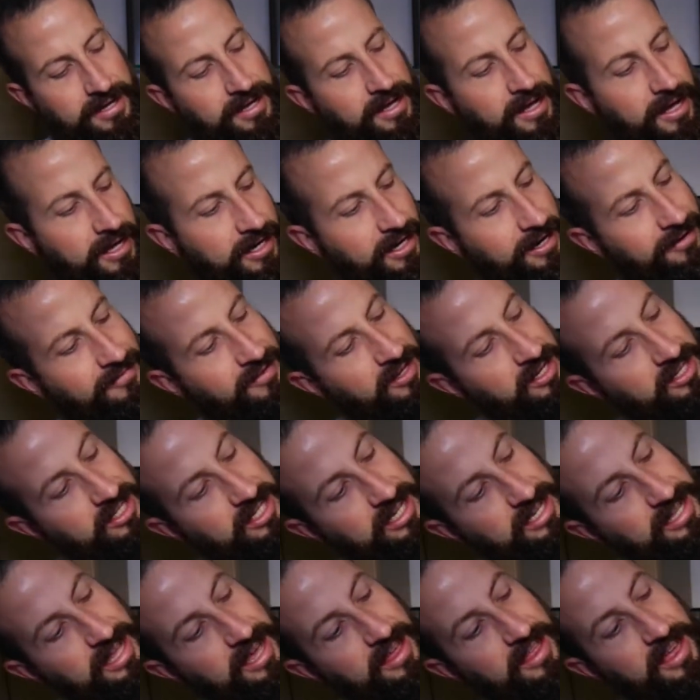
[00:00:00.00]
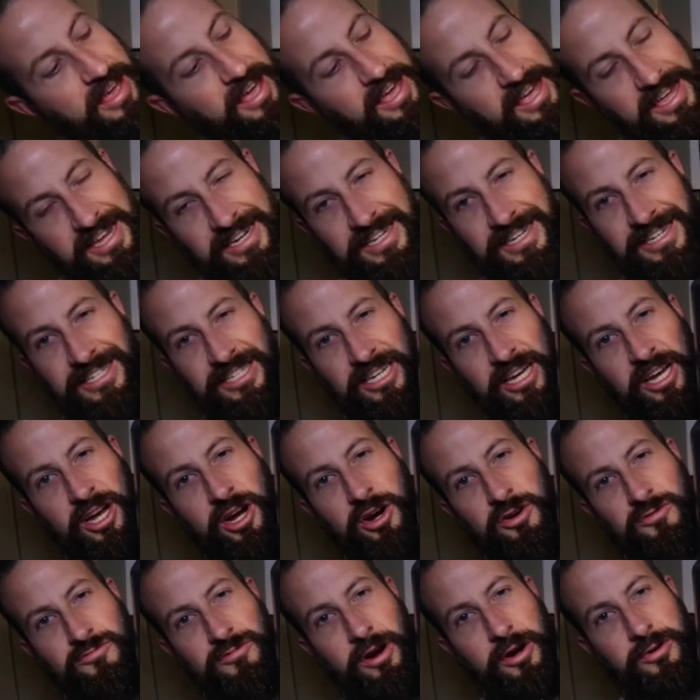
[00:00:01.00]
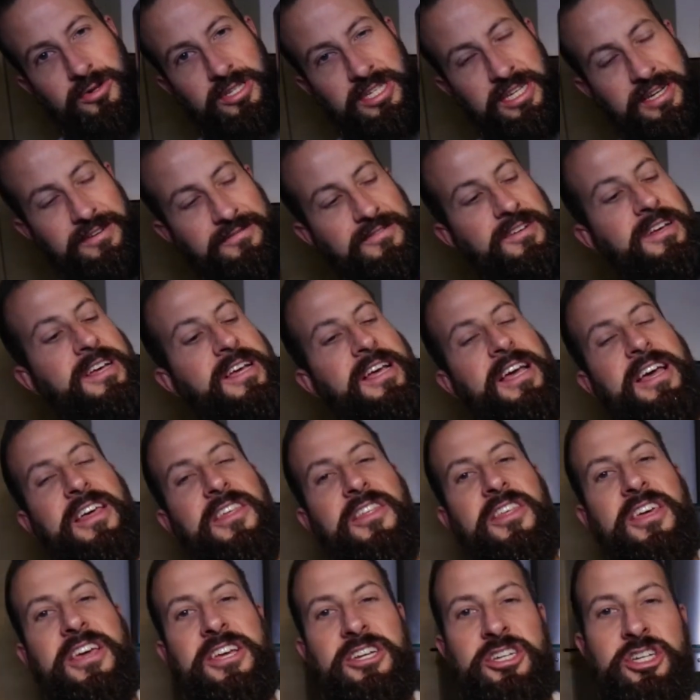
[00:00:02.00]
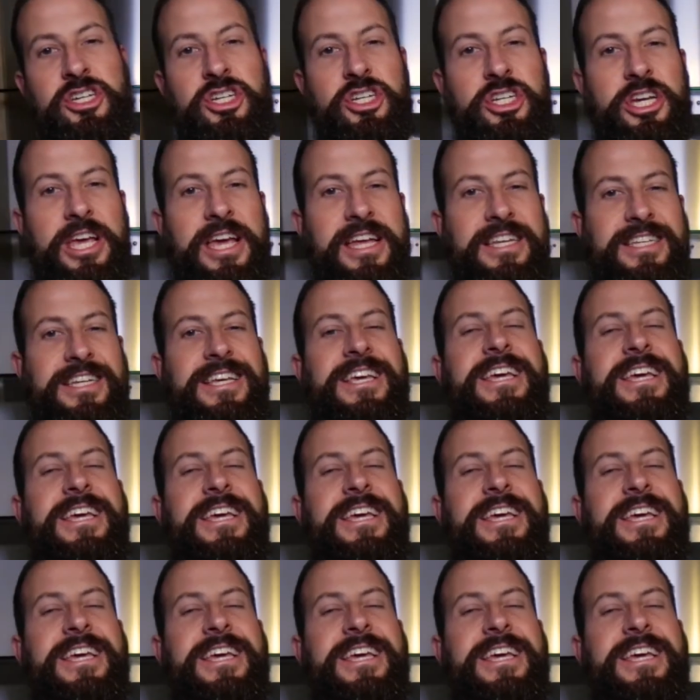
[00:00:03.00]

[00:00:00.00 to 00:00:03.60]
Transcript: I don't know if you can see that there. It is corrosive. This shit